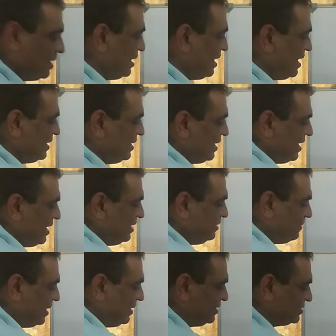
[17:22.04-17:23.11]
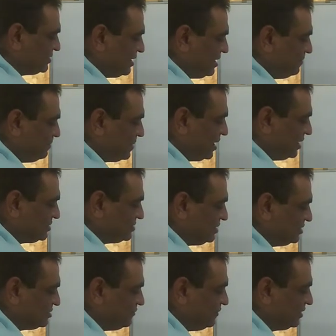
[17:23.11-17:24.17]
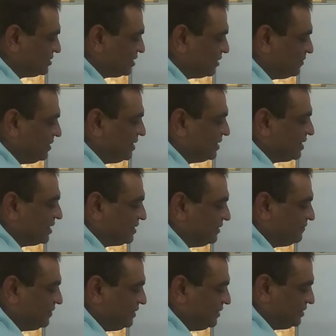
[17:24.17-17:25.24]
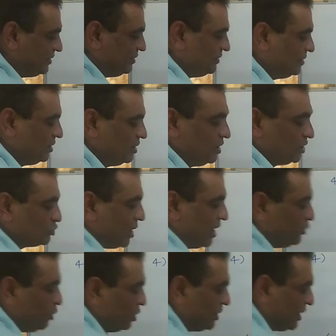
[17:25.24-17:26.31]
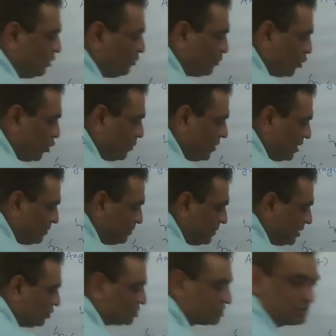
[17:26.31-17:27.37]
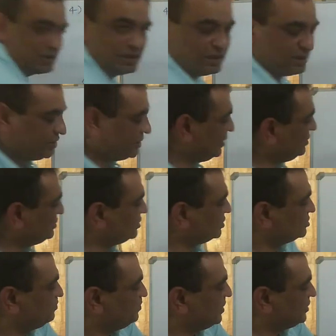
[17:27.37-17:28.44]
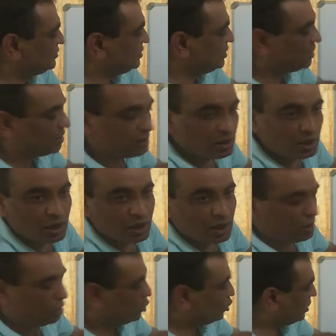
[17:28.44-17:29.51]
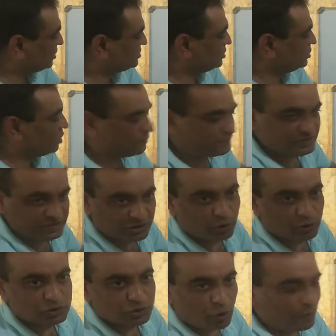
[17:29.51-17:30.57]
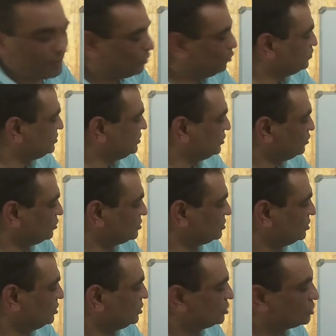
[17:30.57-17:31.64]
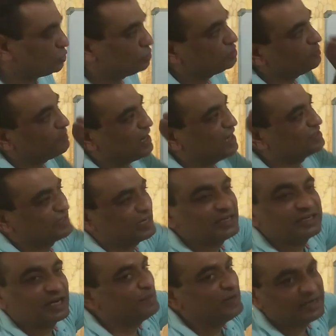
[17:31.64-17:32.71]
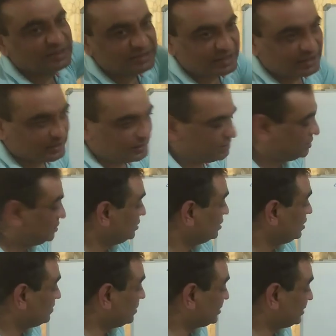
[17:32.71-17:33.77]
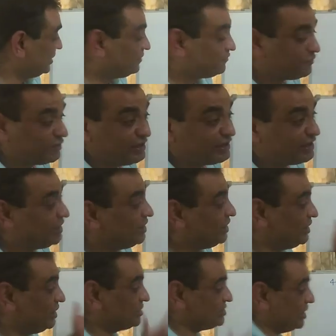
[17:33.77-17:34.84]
and n minus m branches will terminate at infinity. So I don't have problem because there is a special location of zeros, open loop zeros, so the branch can terminate there. But infinity is